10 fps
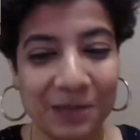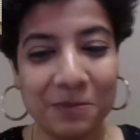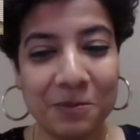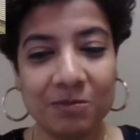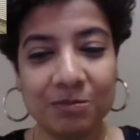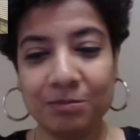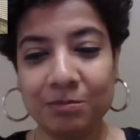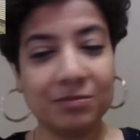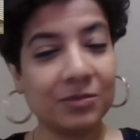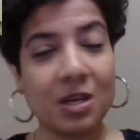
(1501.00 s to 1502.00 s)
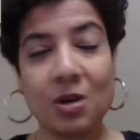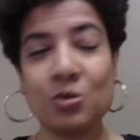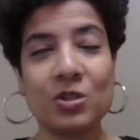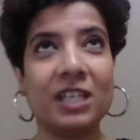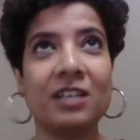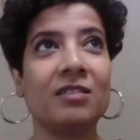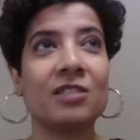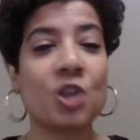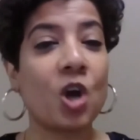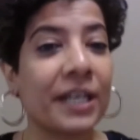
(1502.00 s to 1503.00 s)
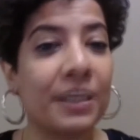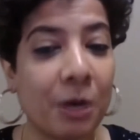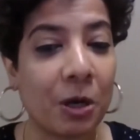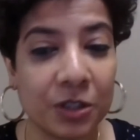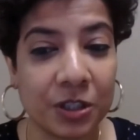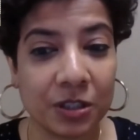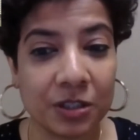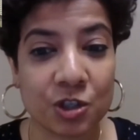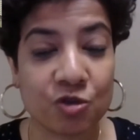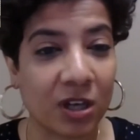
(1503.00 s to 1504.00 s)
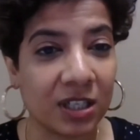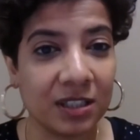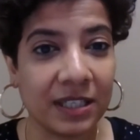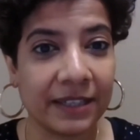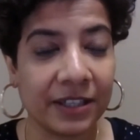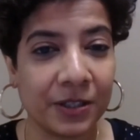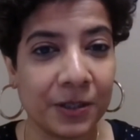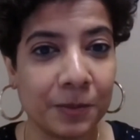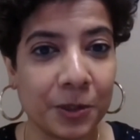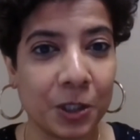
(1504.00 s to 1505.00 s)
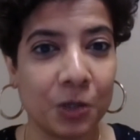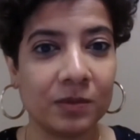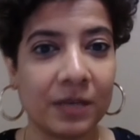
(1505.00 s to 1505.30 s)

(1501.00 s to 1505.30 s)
Oh dear, talking about the struggle and the